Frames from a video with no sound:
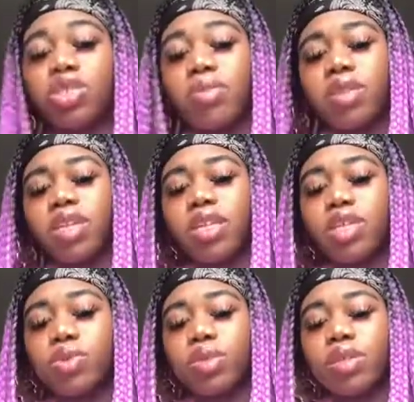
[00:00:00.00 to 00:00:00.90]
believe this
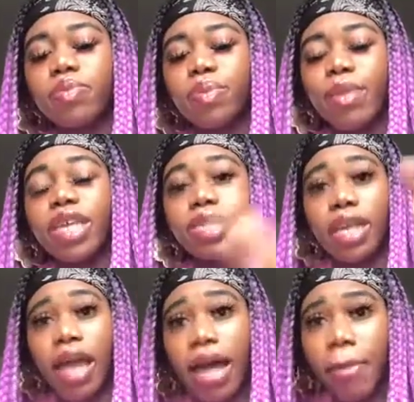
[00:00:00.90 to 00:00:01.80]
one is a
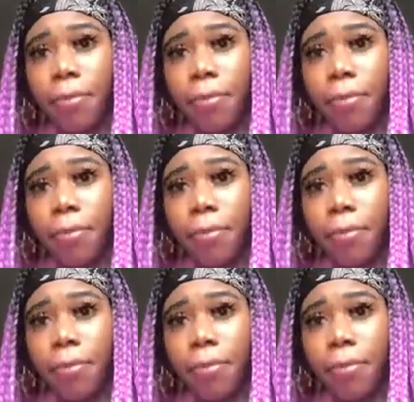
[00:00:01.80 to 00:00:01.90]
lie.